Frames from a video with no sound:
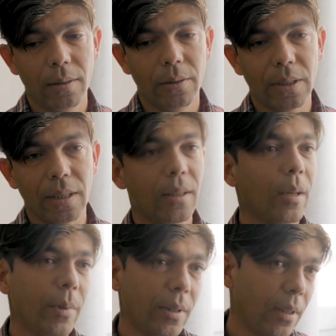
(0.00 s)
They're
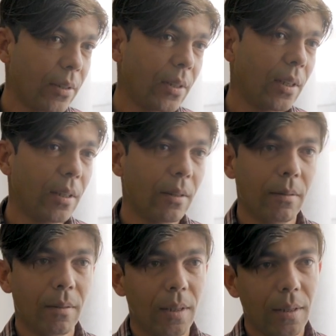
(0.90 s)
kidnapping their
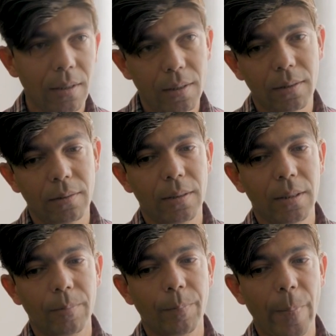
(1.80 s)
son, and
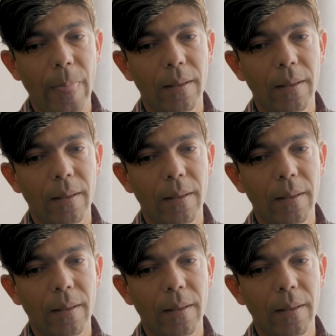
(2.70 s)
then